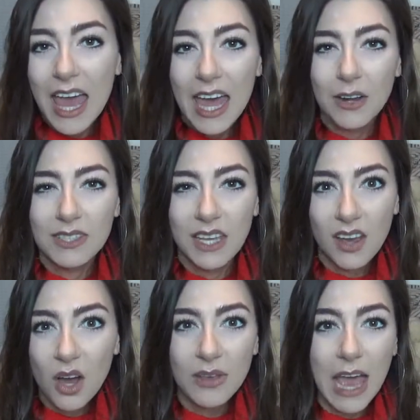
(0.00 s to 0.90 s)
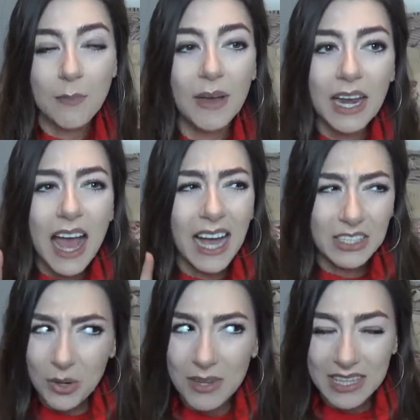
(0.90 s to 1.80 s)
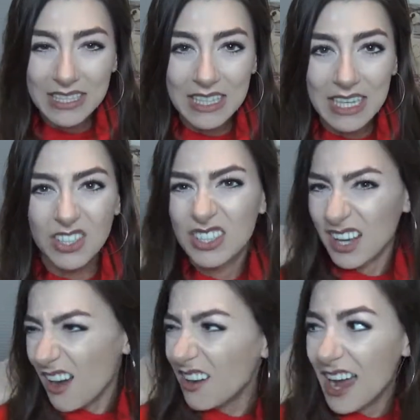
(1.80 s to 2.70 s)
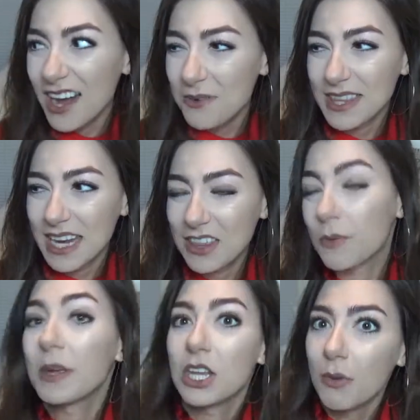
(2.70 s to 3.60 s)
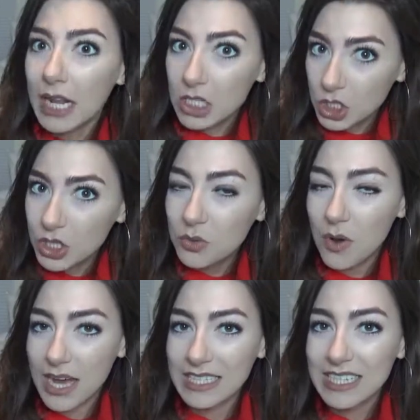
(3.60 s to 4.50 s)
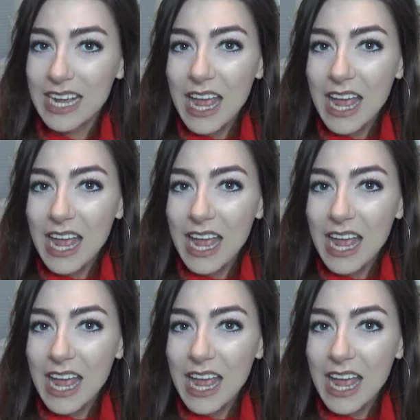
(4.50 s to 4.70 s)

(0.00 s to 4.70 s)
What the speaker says: And I was like, oh yeah, but I don't want this in the kitchen. He's like, oh yeah, I don't want that either. But you know what I do want?